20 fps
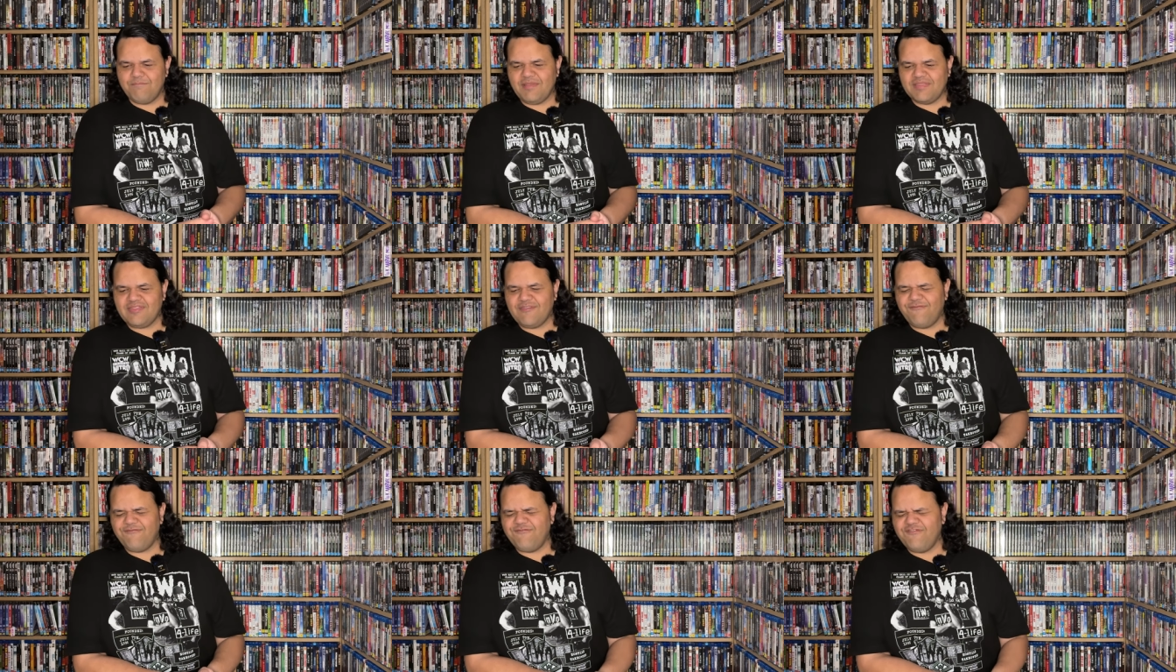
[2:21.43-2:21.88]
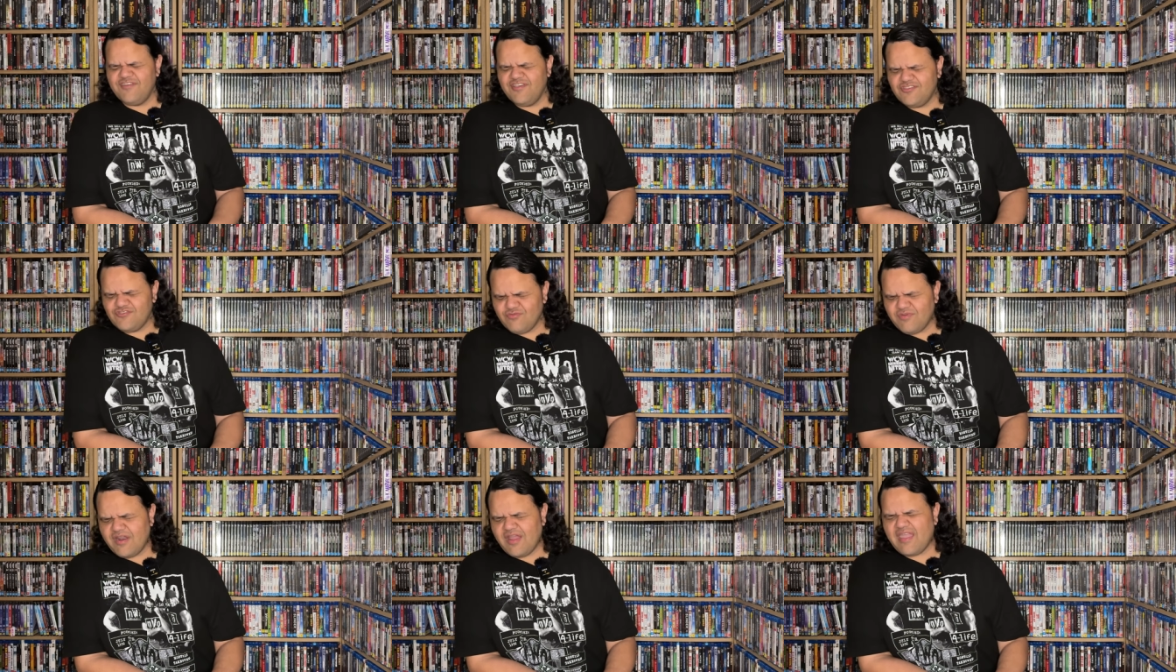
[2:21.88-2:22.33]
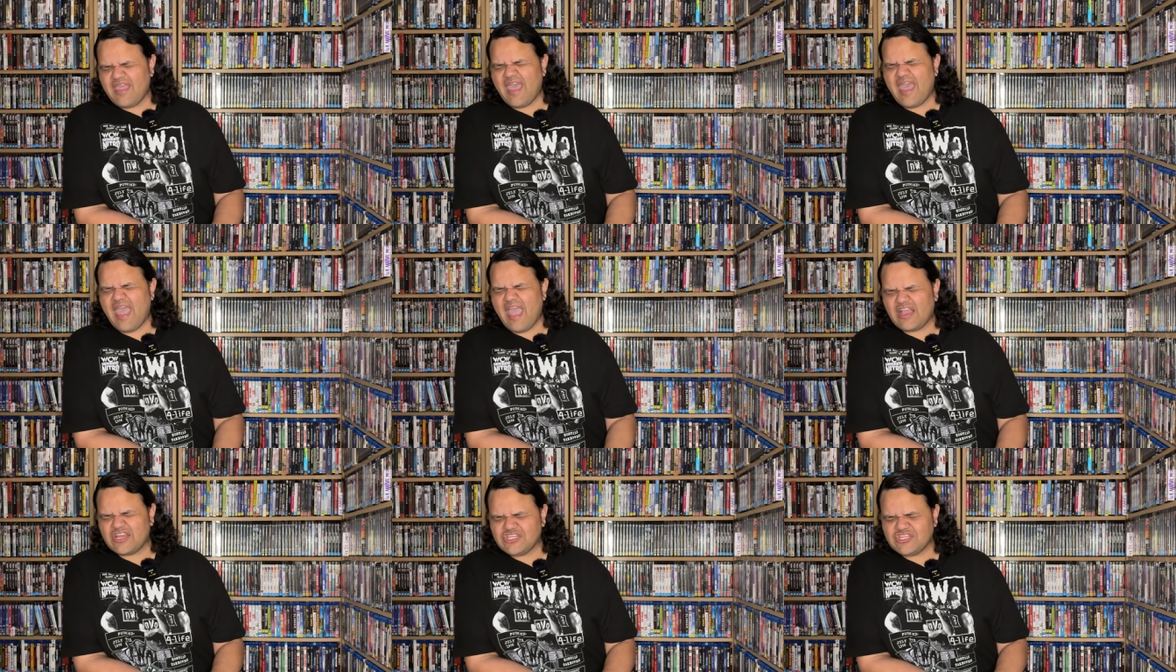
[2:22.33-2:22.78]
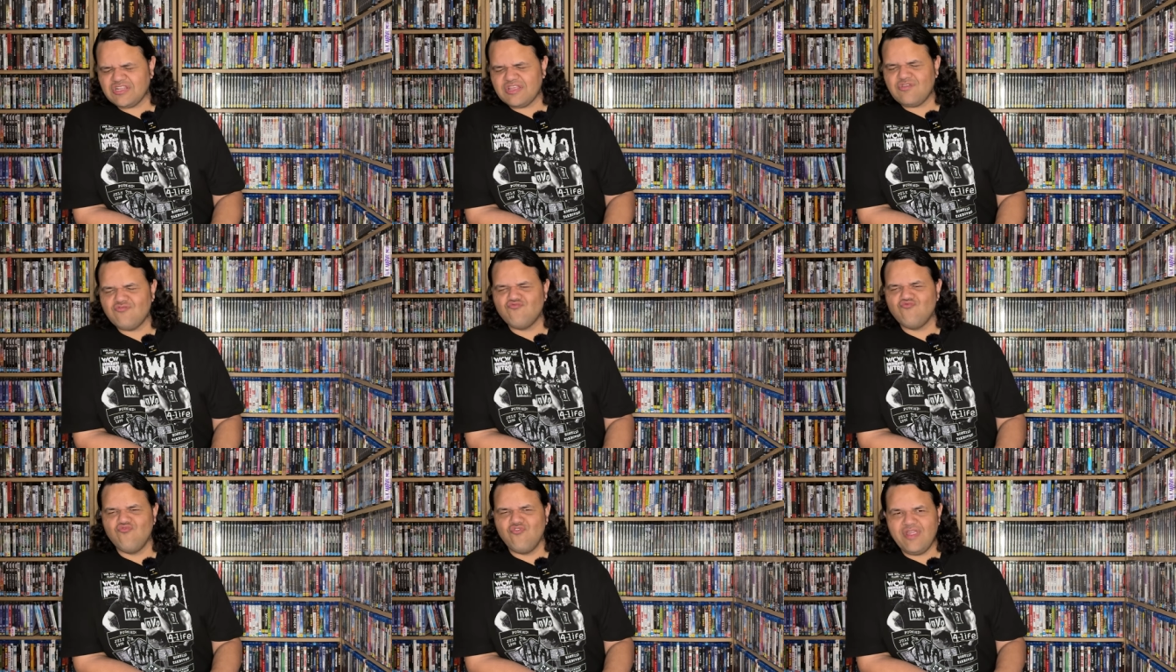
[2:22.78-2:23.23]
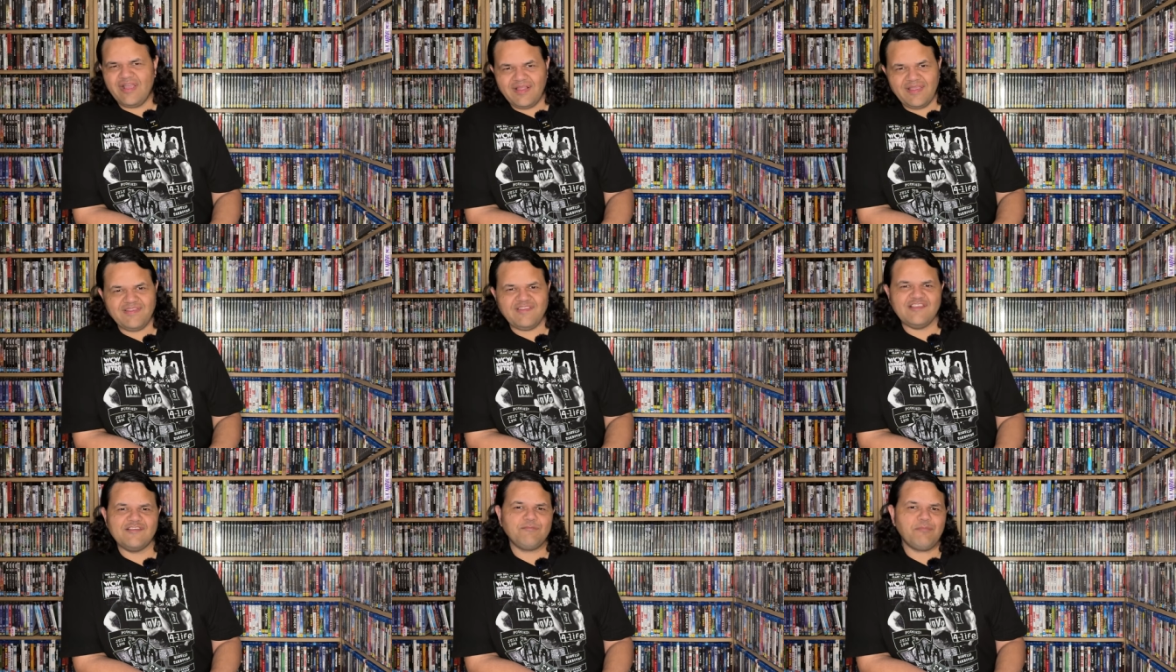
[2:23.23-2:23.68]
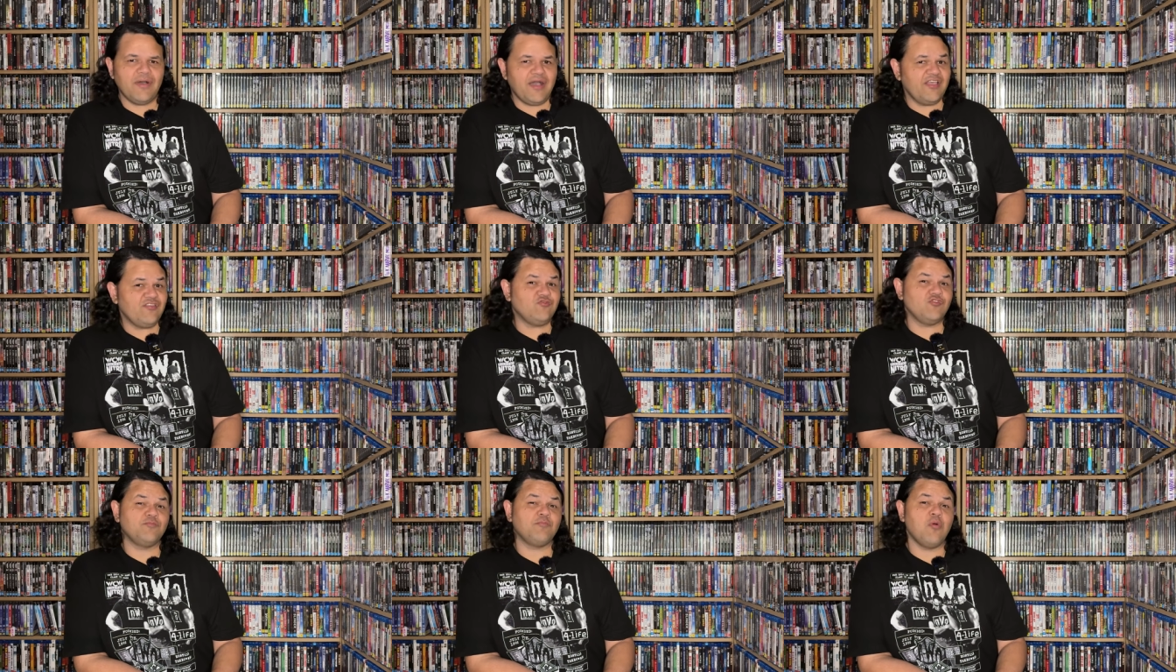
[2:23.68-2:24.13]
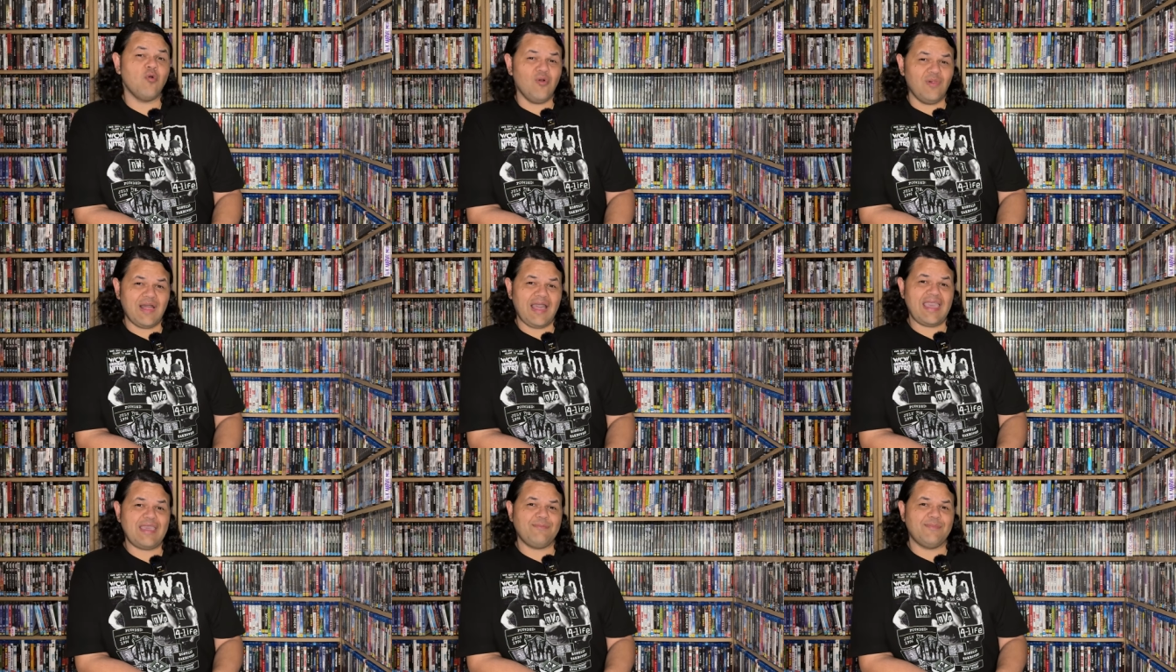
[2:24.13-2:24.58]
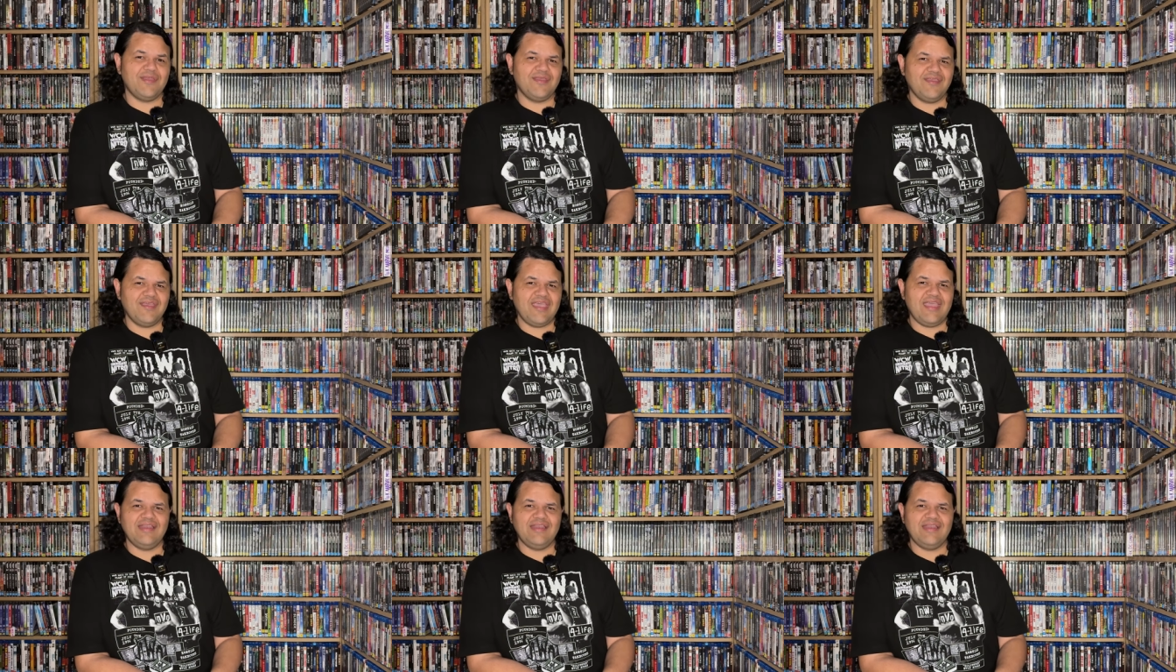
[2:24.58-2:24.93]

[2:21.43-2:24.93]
But the first one I actually really despised was Paul Heyman.